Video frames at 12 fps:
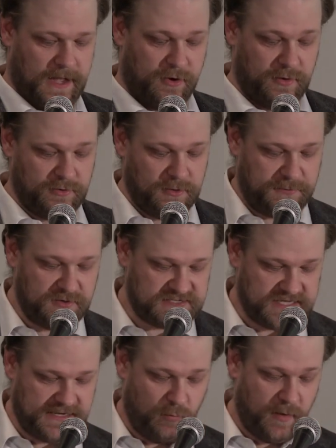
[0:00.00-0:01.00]
According to a Pew
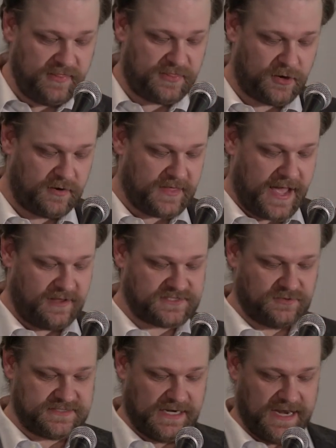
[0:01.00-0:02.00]
study, one third of the
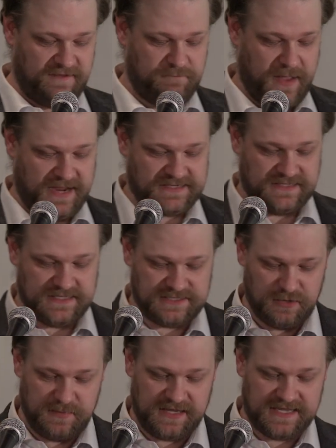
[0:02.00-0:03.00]
households that left banks did
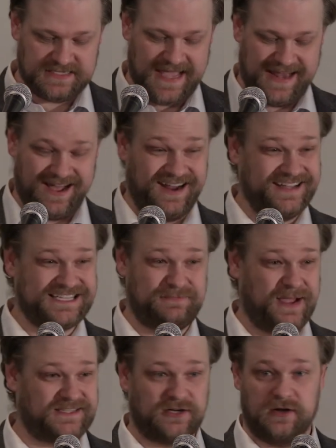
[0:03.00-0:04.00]
so because they had
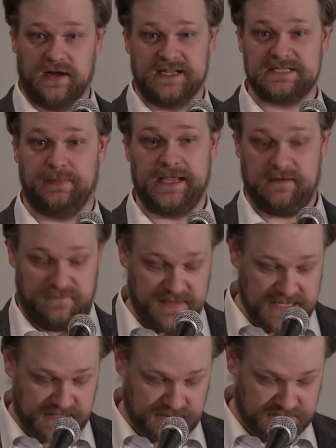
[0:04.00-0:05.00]
unexpected or unexplained
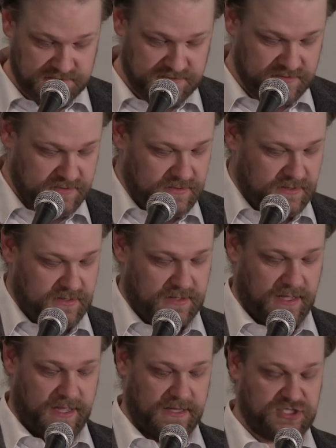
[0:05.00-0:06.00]
fees.
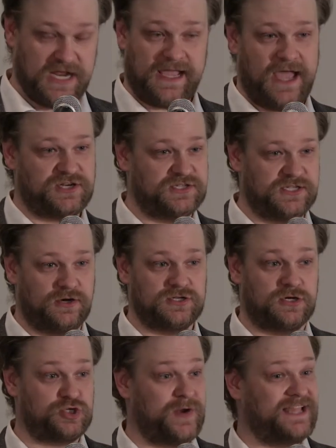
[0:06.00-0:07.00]
Uh, check cashing
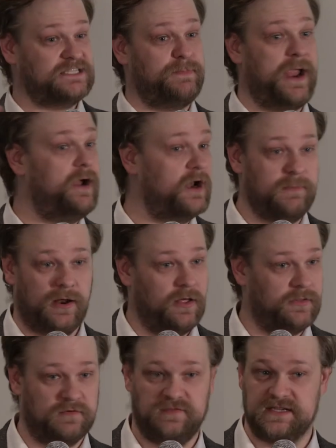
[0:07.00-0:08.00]
centers are transparent about
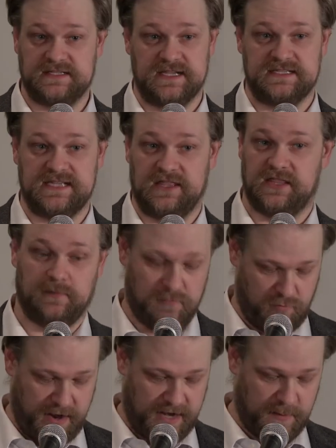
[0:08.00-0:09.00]
all their fees. They state
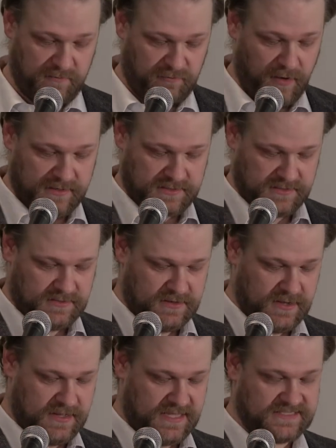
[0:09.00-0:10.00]
them right up front.
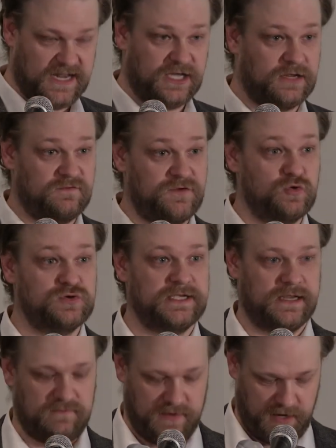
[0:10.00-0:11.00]
It's not a
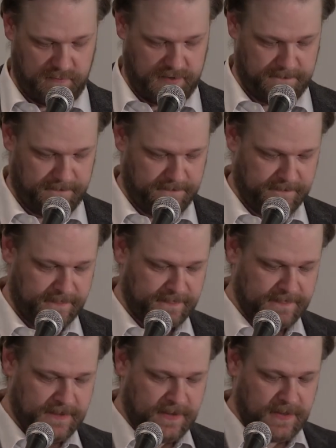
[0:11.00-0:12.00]
confusing environment.
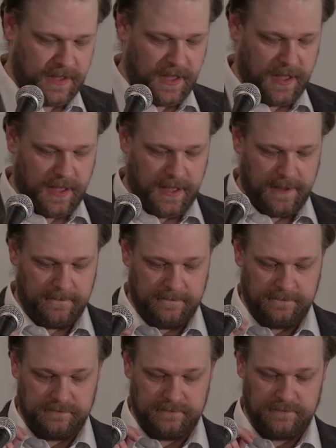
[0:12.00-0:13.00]

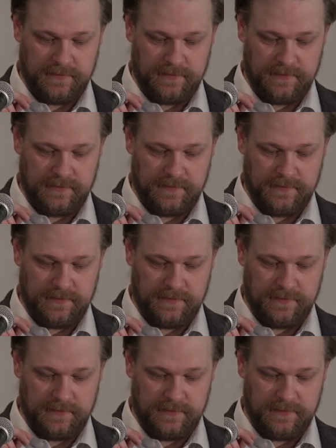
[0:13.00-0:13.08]
Um,